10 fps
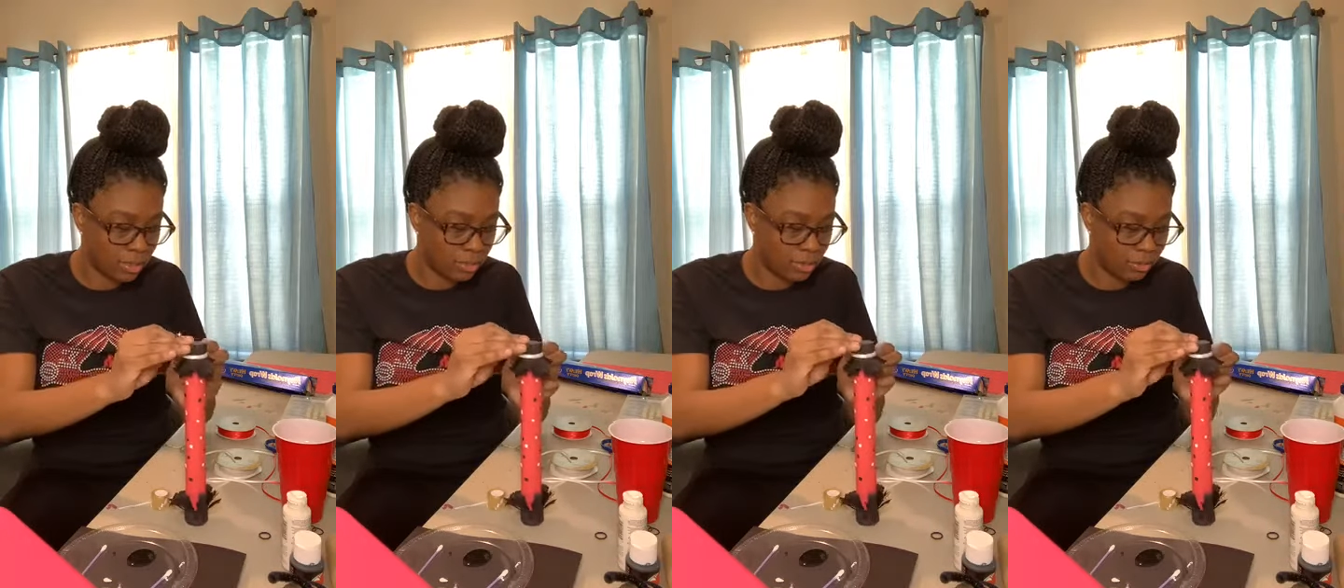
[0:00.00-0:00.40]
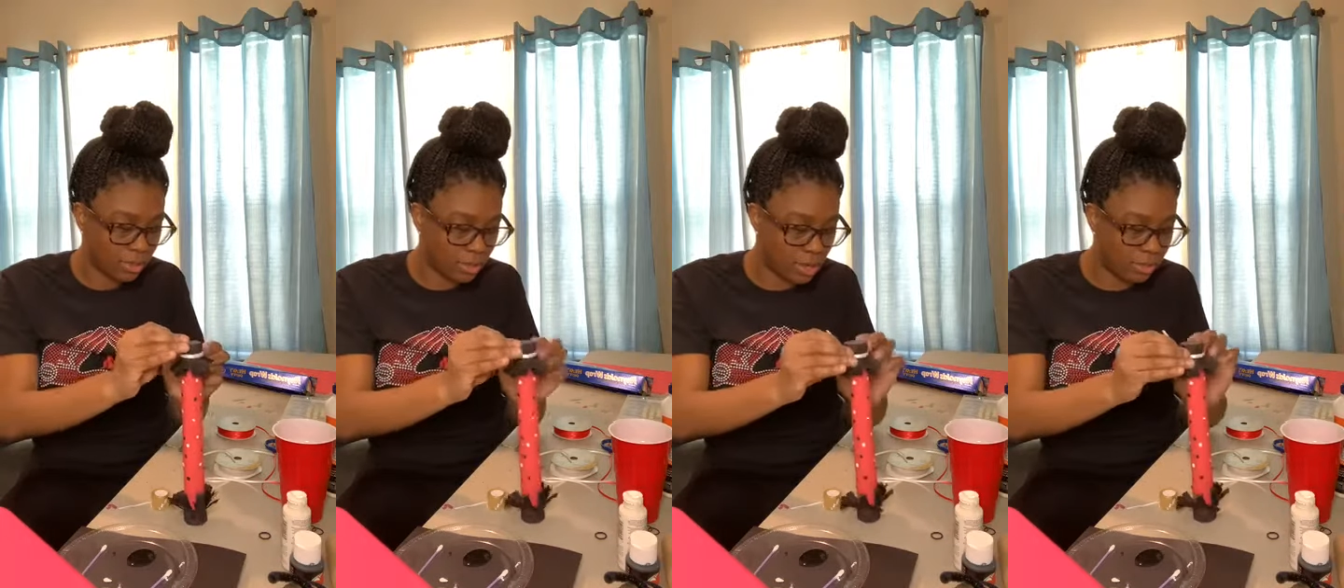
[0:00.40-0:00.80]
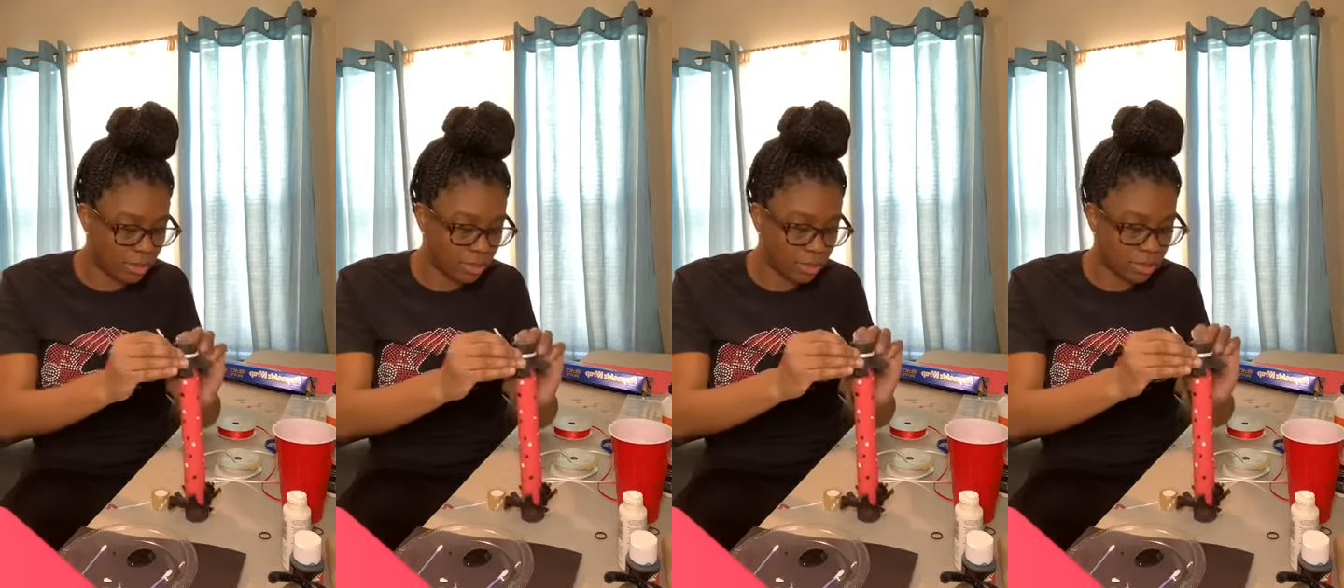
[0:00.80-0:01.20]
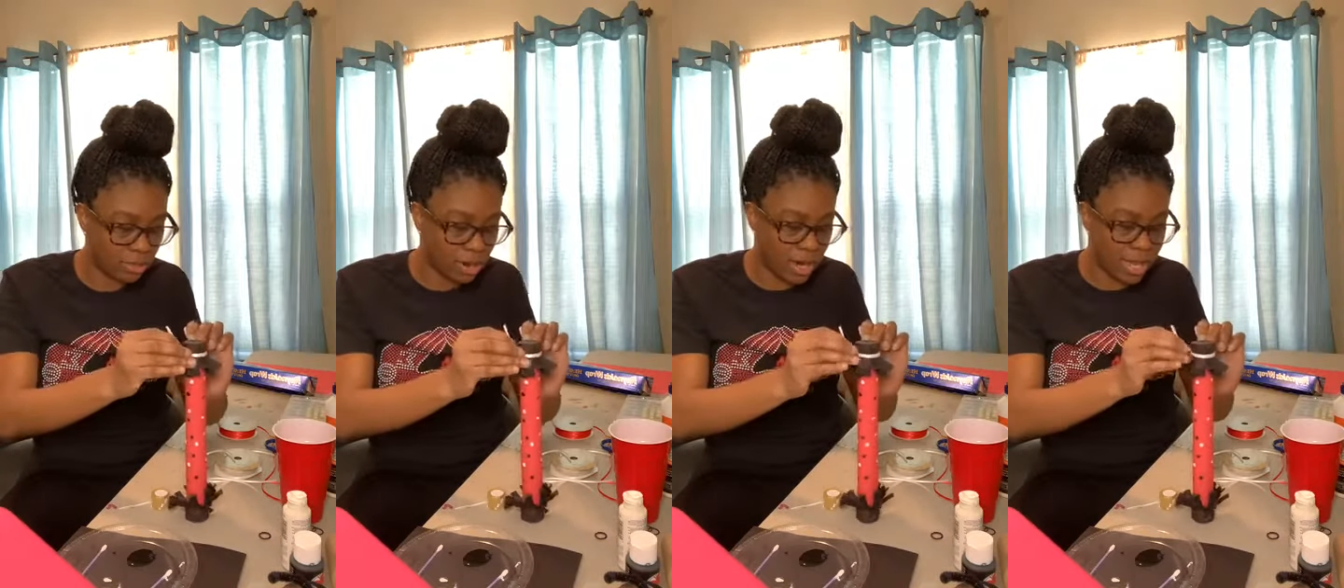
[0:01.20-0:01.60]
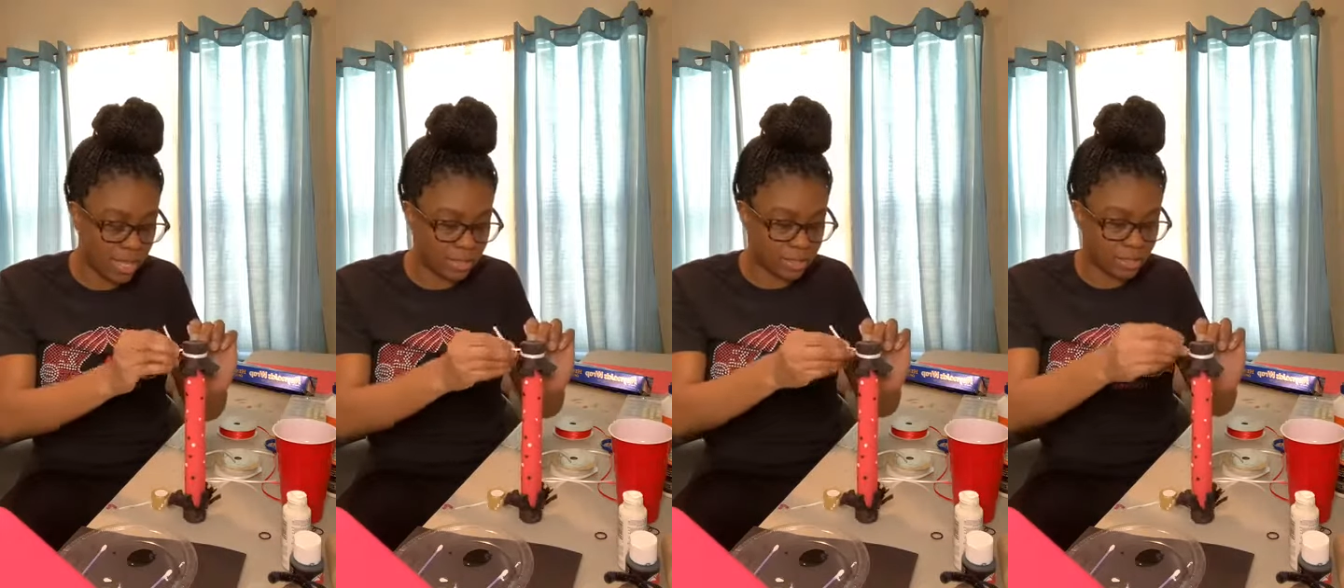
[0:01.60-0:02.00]
well, I'm the wrong person to do art
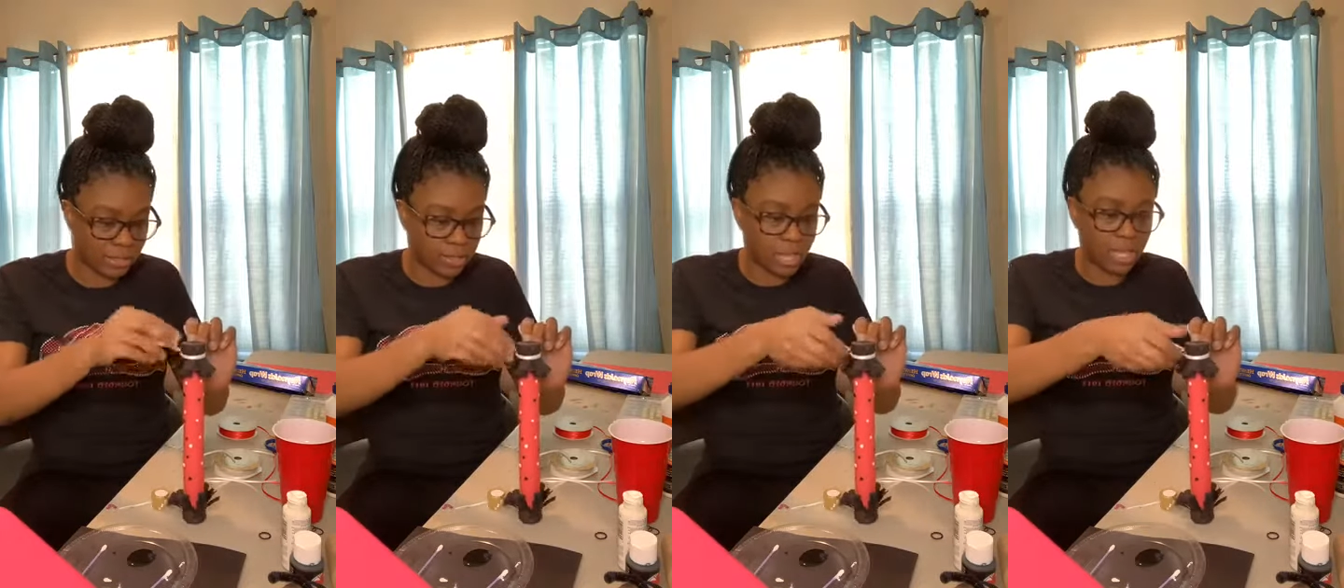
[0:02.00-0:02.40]
activities.